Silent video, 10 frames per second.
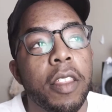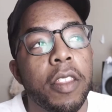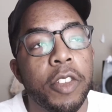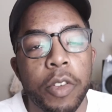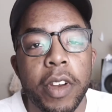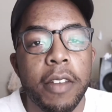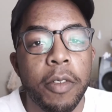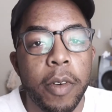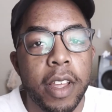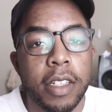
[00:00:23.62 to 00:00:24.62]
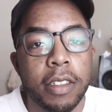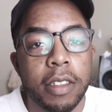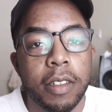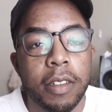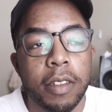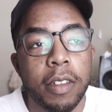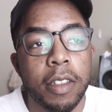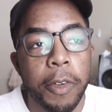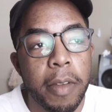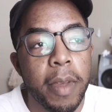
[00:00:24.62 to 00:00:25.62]
There's 3 different ways
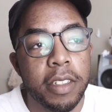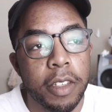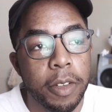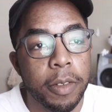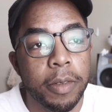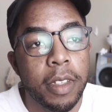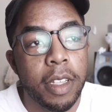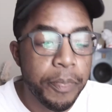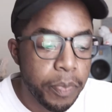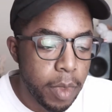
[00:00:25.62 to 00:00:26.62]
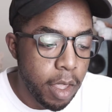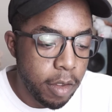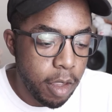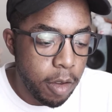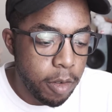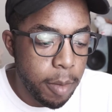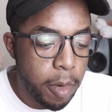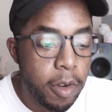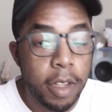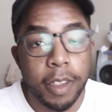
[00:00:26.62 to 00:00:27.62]
to remix a tune. So, number
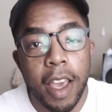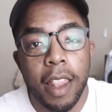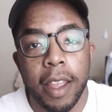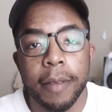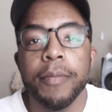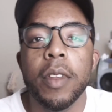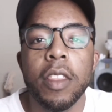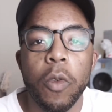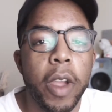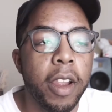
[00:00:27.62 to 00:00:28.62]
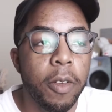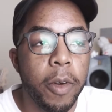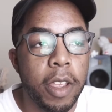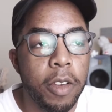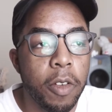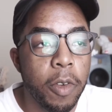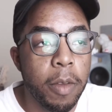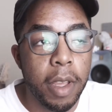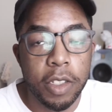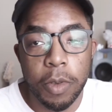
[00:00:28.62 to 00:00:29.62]
1, you got like the regular way you do a
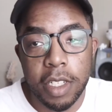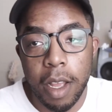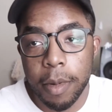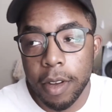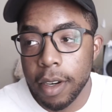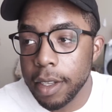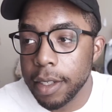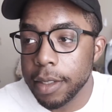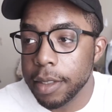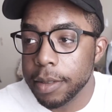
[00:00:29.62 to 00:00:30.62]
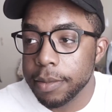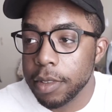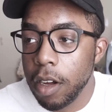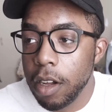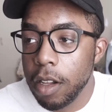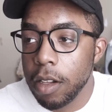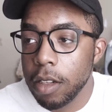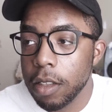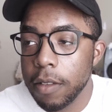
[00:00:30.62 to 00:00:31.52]
remix, which I'm gonna call